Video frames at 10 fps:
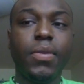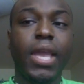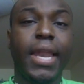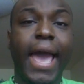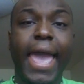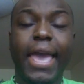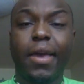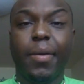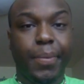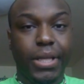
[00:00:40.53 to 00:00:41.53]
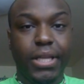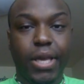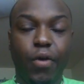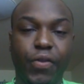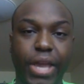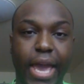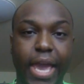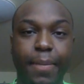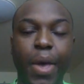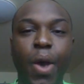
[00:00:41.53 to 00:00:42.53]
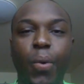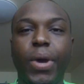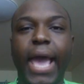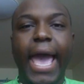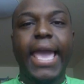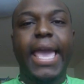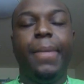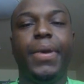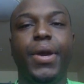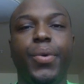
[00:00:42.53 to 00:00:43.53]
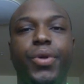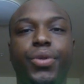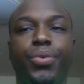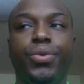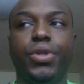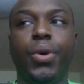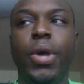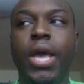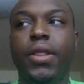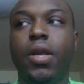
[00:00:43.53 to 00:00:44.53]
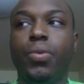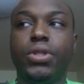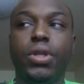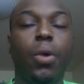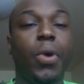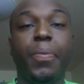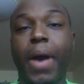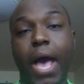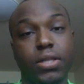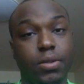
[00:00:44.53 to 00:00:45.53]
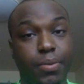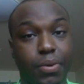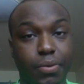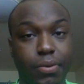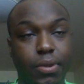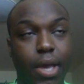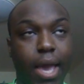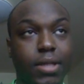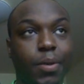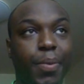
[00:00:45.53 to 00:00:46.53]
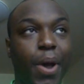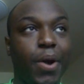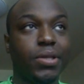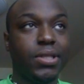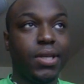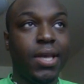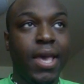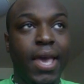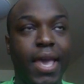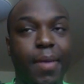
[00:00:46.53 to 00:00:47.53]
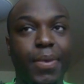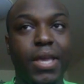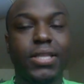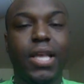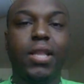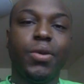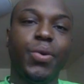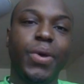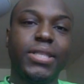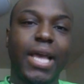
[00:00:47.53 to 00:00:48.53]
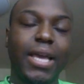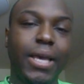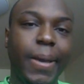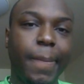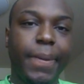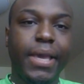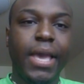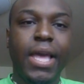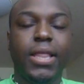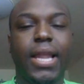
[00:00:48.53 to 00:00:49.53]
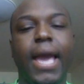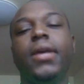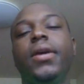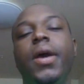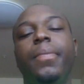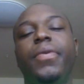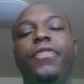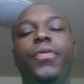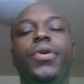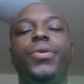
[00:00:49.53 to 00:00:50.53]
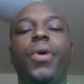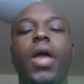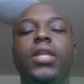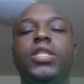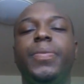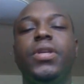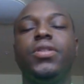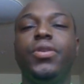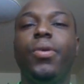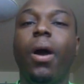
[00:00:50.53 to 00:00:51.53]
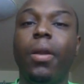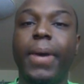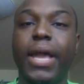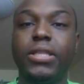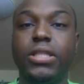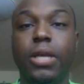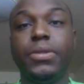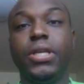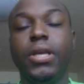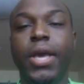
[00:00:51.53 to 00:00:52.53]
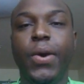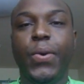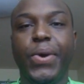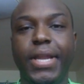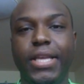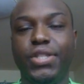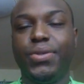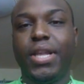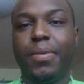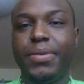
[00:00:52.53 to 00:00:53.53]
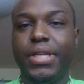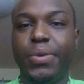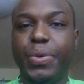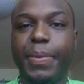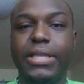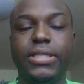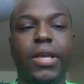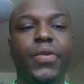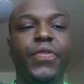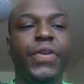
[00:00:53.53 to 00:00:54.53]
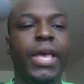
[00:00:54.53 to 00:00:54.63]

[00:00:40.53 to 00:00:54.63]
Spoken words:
And I had completely overcame what I had been going through. So there was no way possible as a person and being as ethical as I could be that I could come before you all and speak to you all about a subject or an issue that I'm dealing with myself.